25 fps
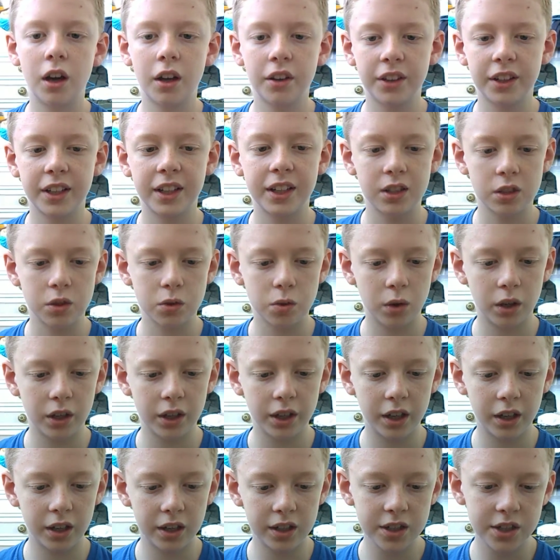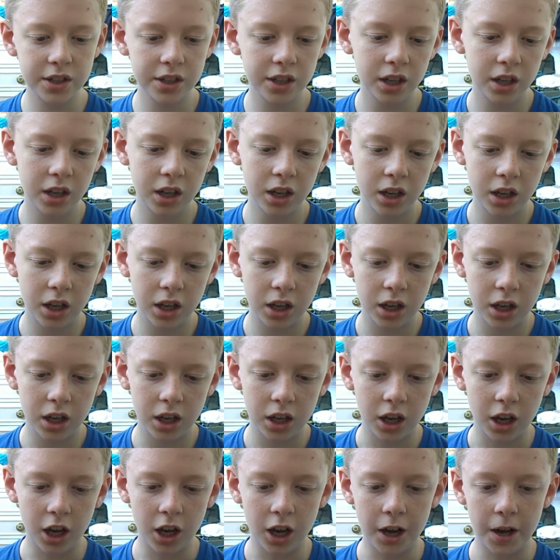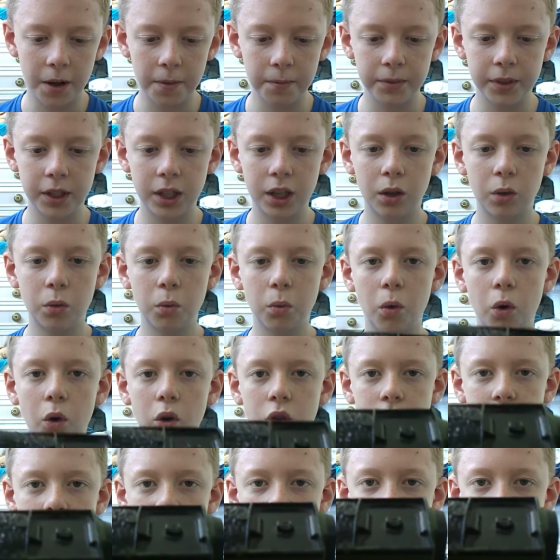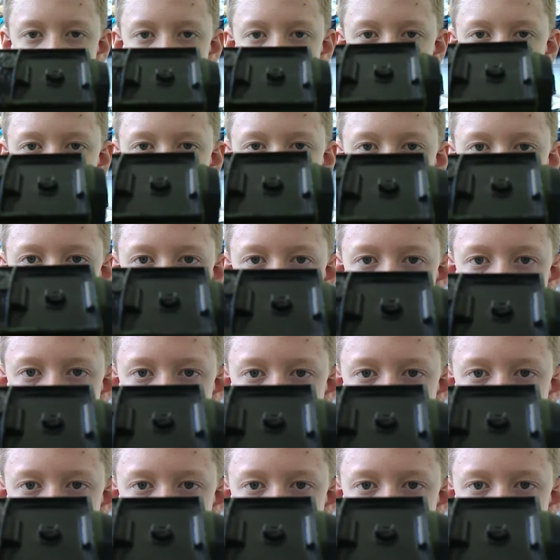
I think it's quite nice. Um, the little water cap there